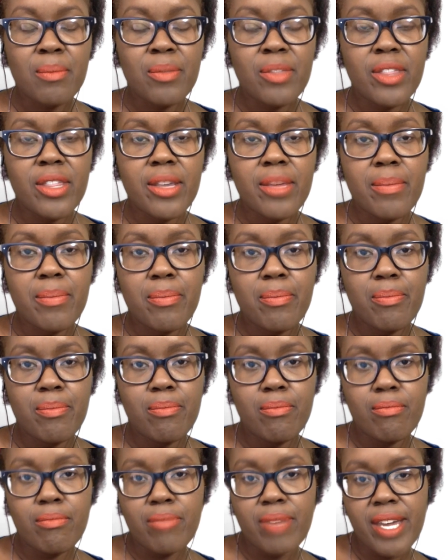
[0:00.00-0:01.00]
The
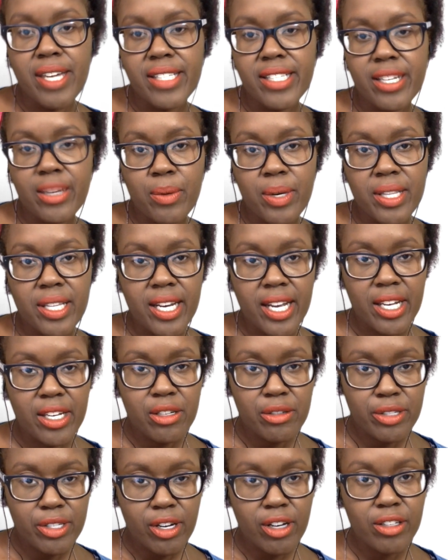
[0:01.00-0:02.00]
basic one that I
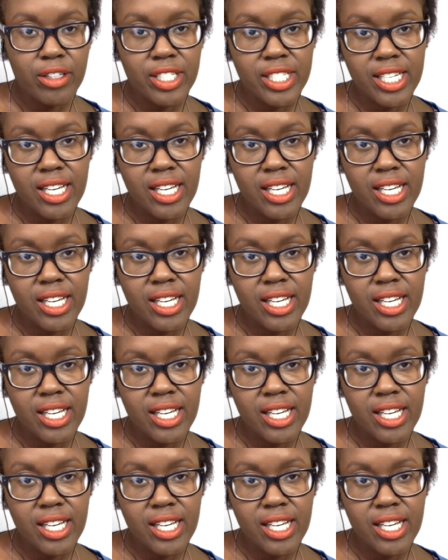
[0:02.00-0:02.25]
use all the